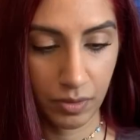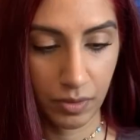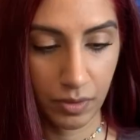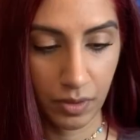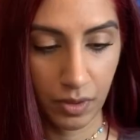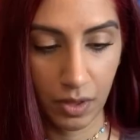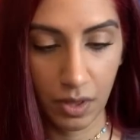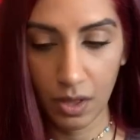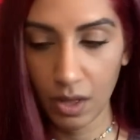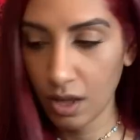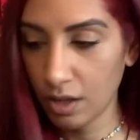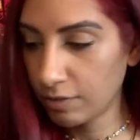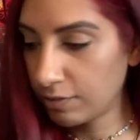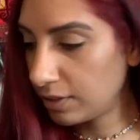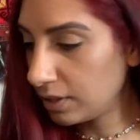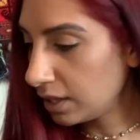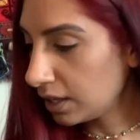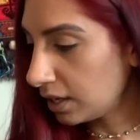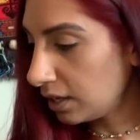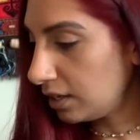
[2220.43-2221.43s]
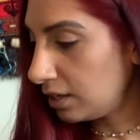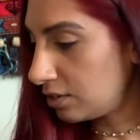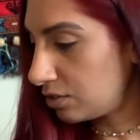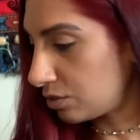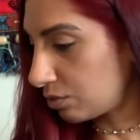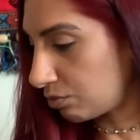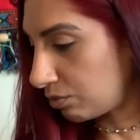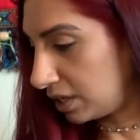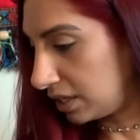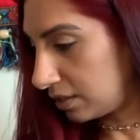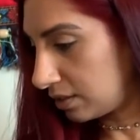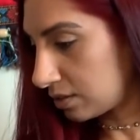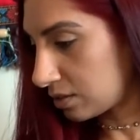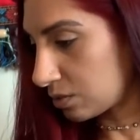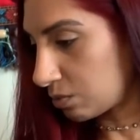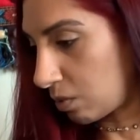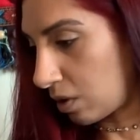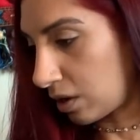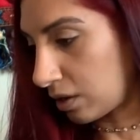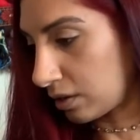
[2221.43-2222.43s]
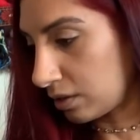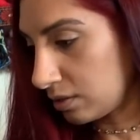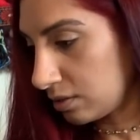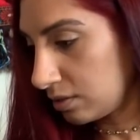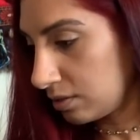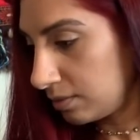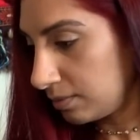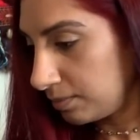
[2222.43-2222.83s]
I feel like I need to read the swan.